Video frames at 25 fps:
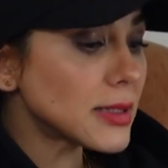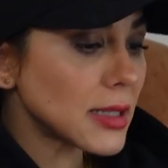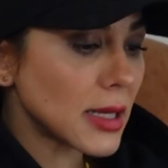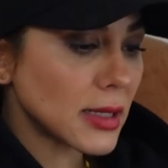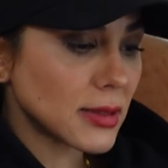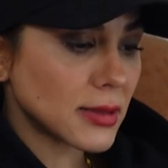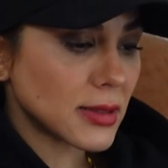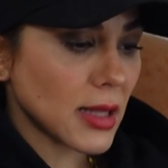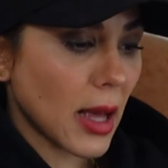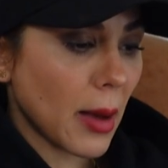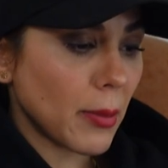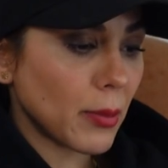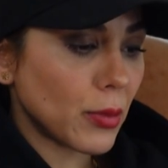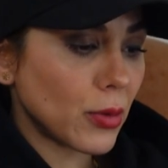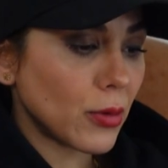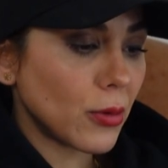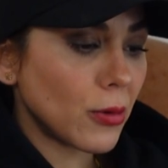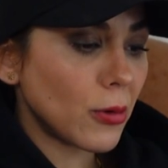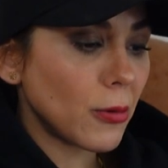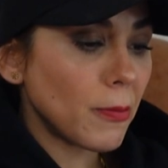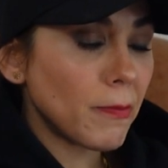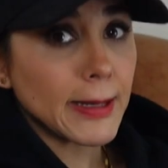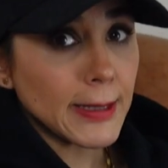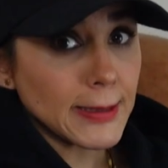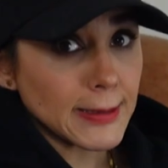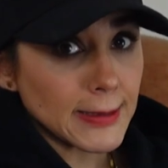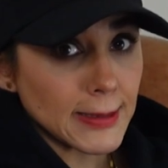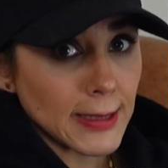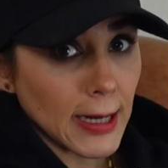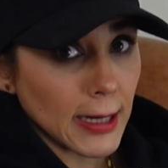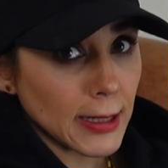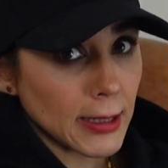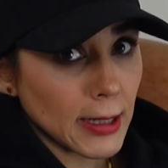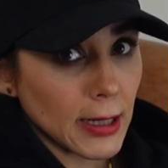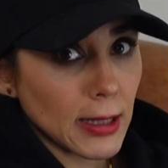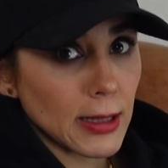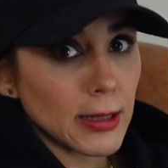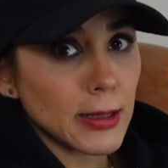example, it's
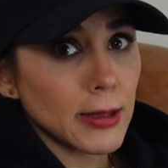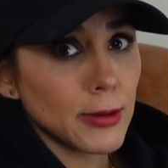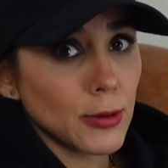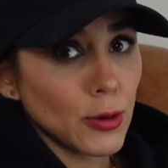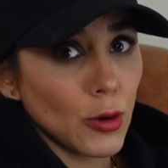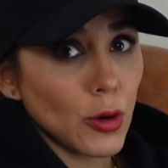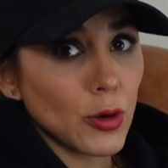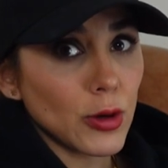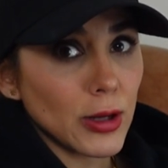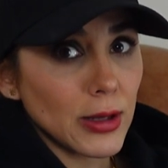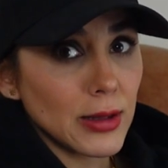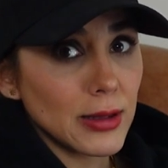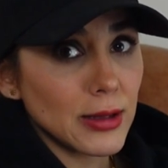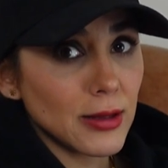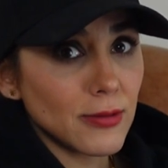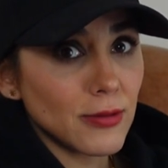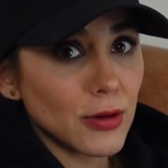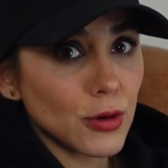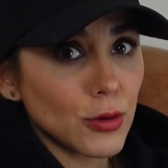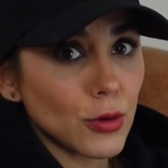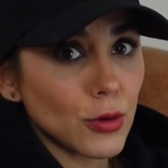technically not a living